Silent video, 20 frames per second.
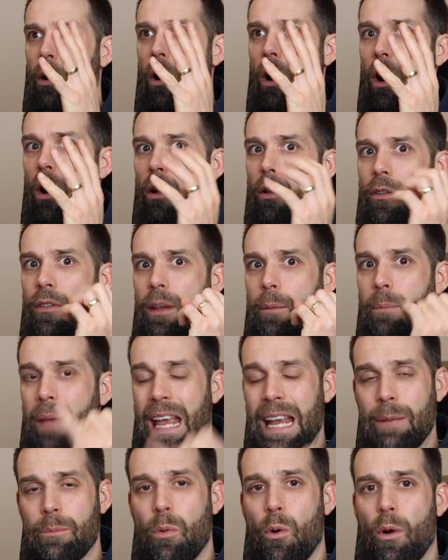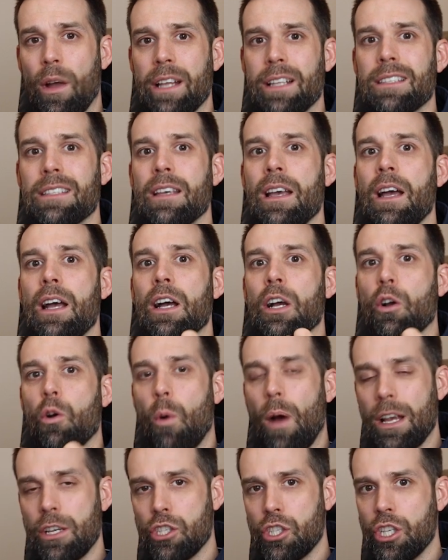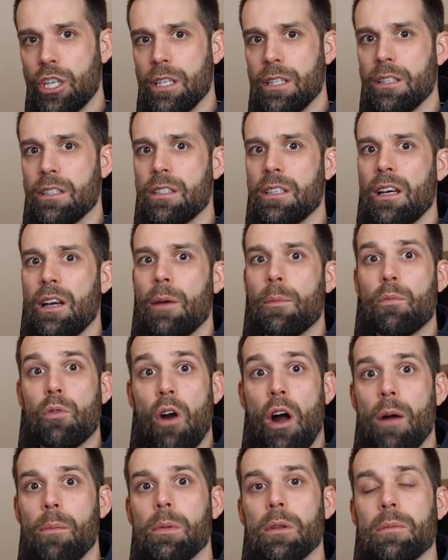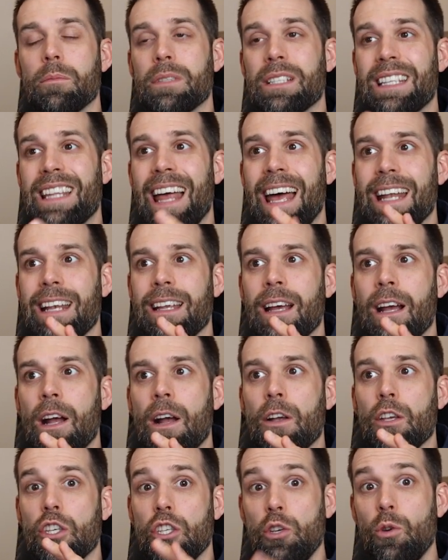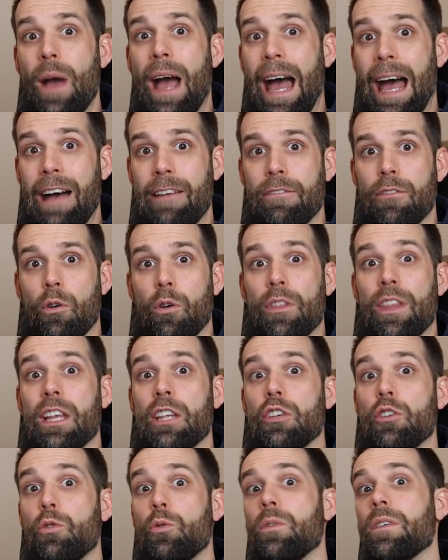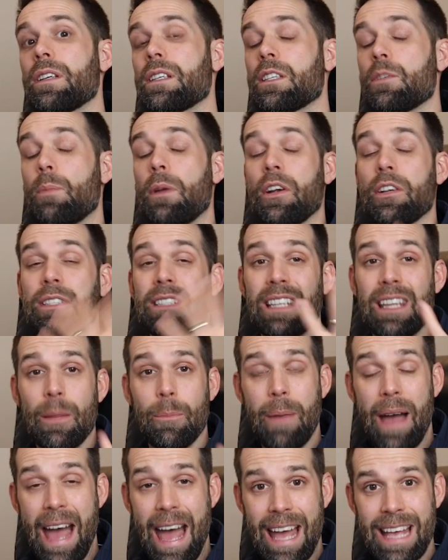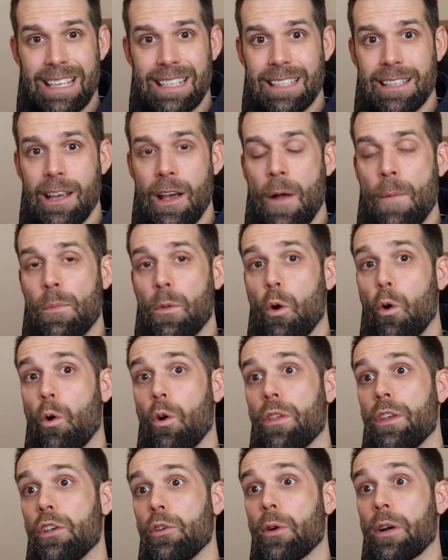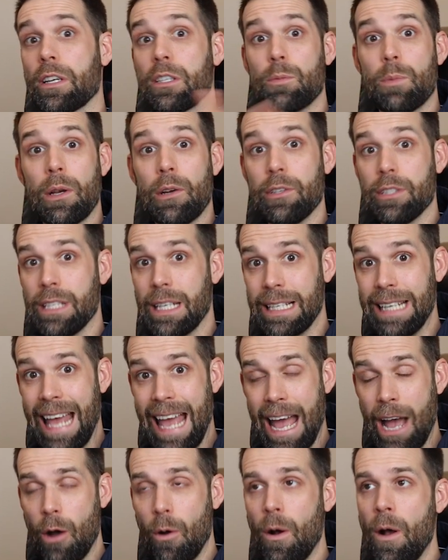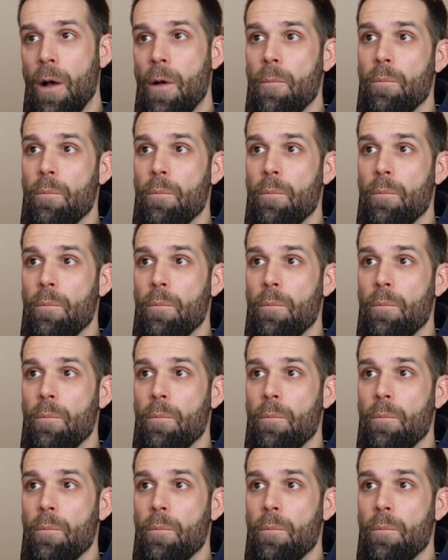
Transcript: all the pain points, questions, problems that you have or that you experienced in the past or that you're experiencing now.